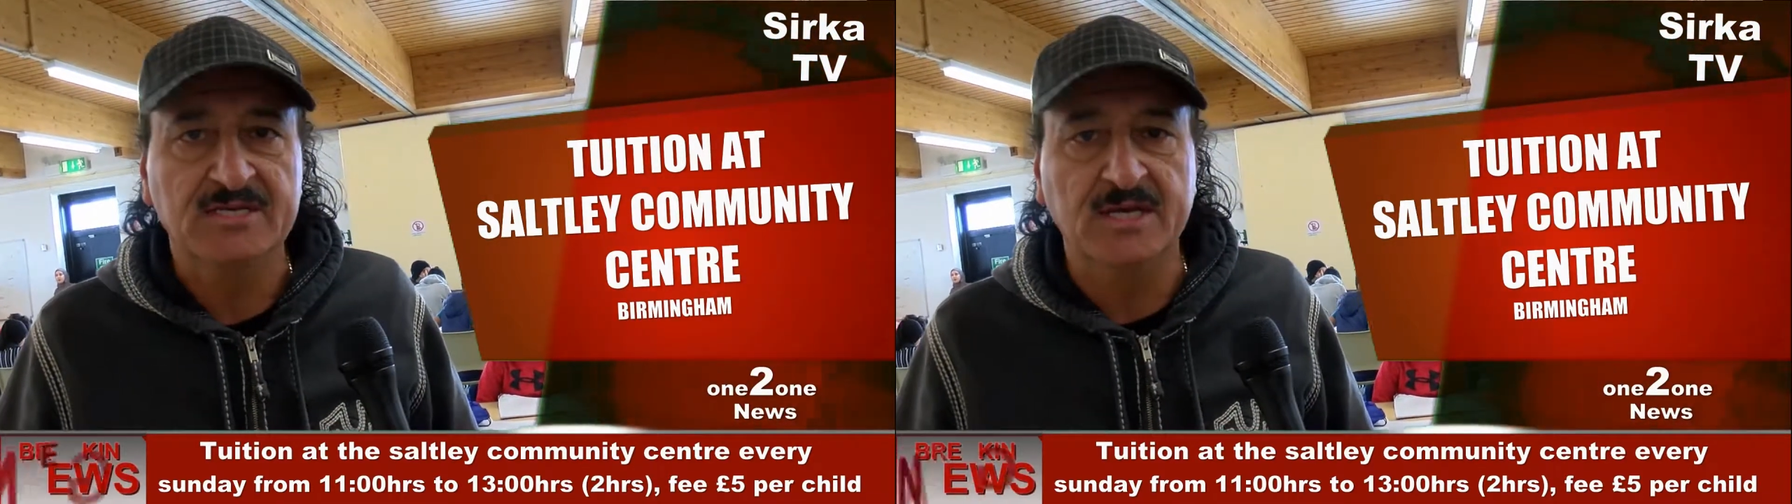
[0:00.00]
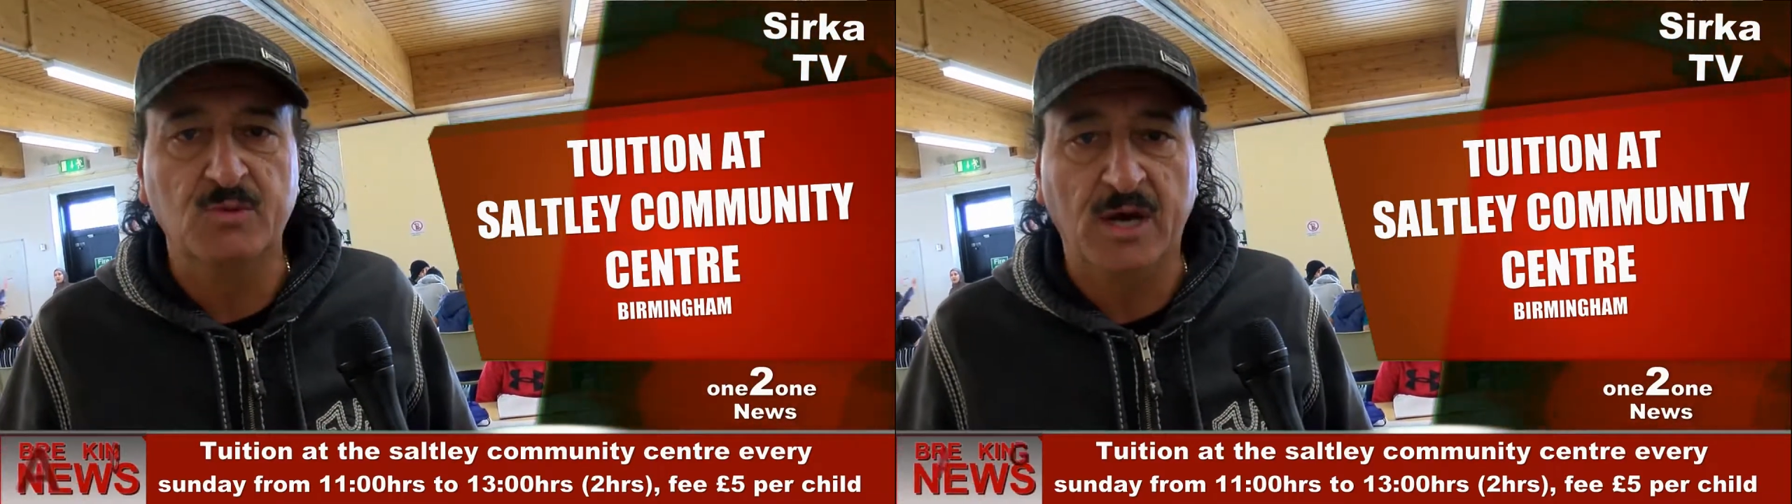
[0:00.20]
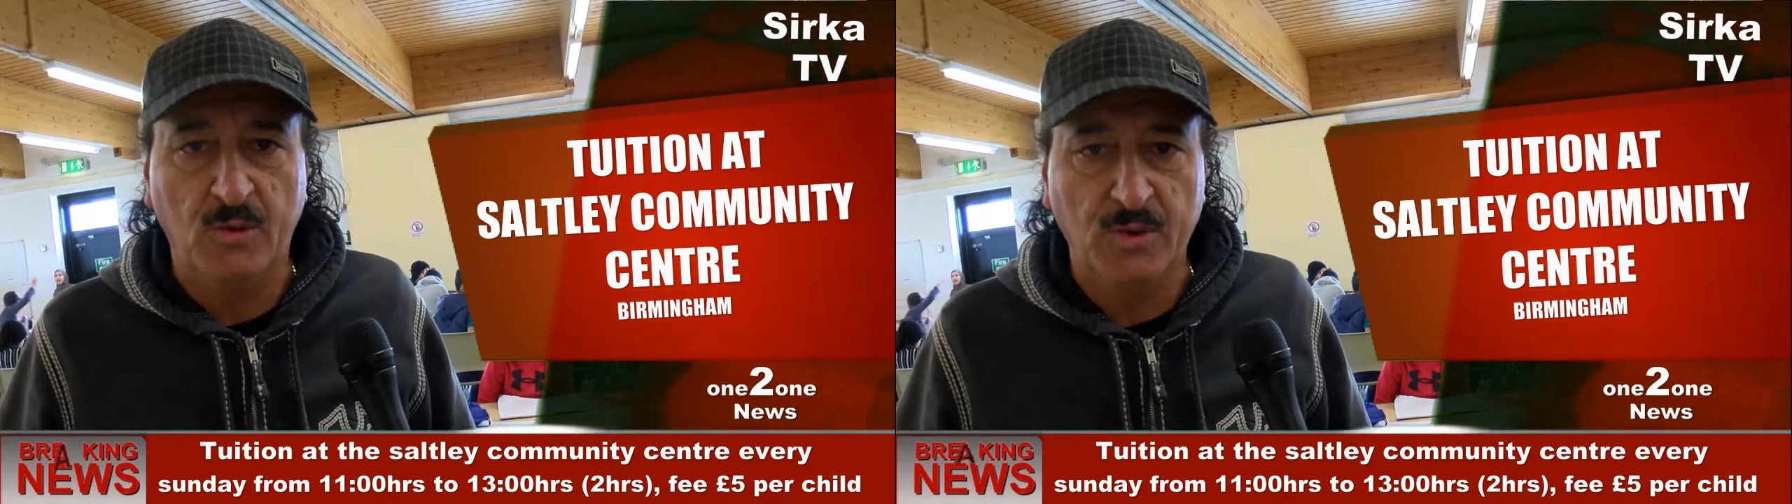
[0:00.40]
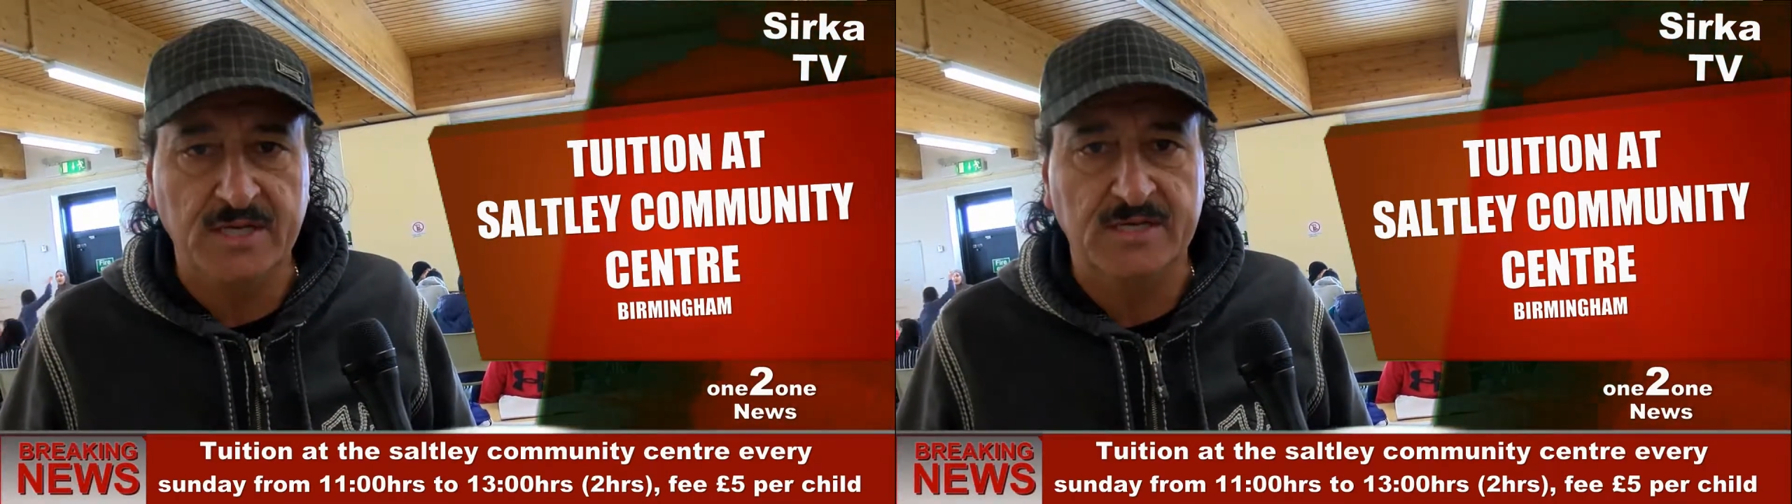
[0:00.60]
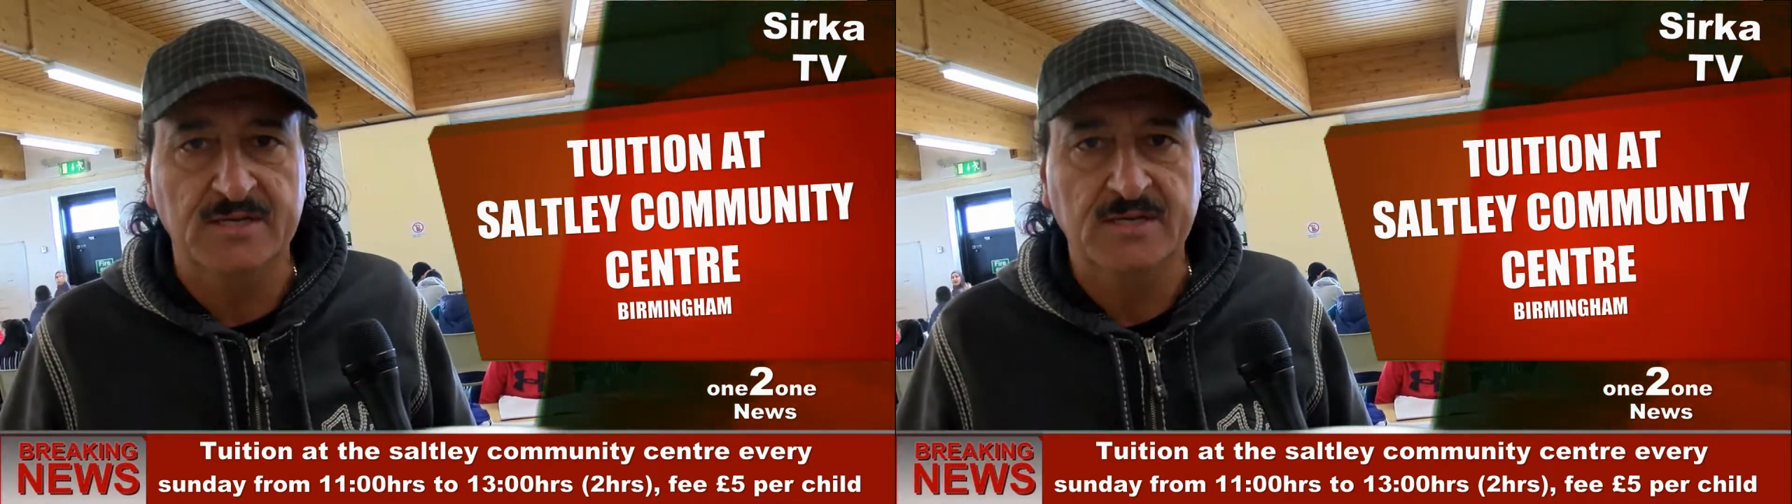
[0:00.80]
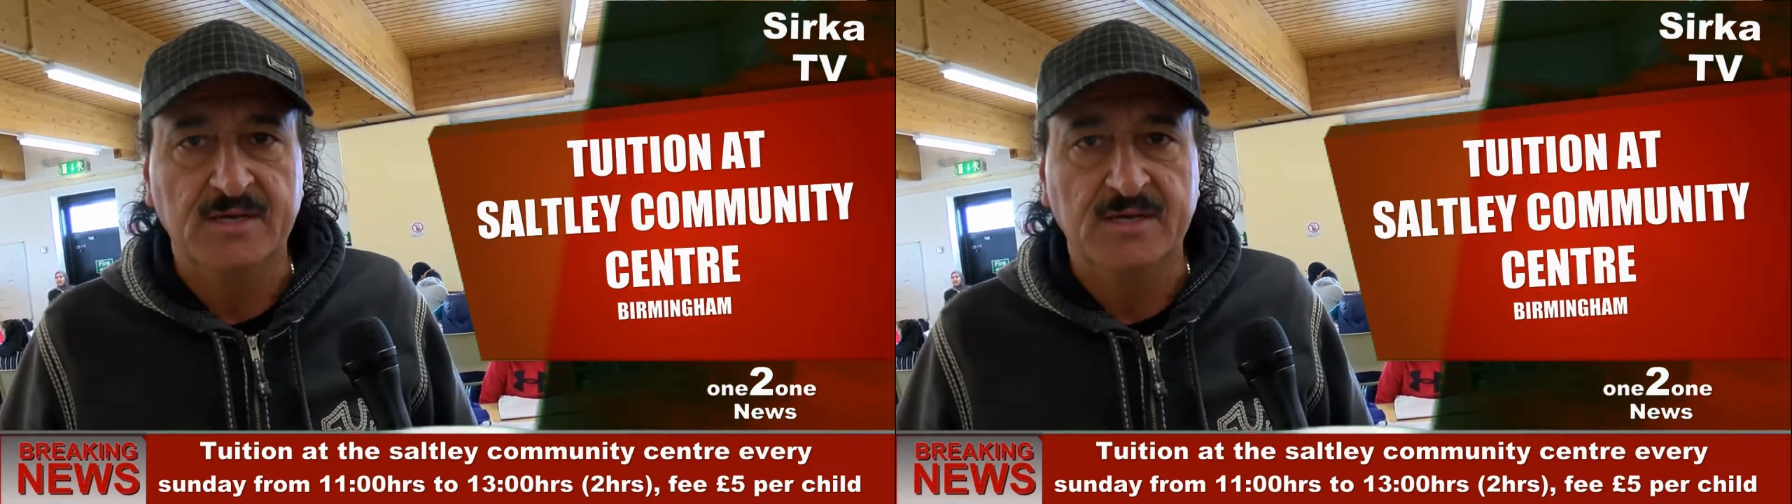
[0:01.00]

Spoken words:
then we are winning.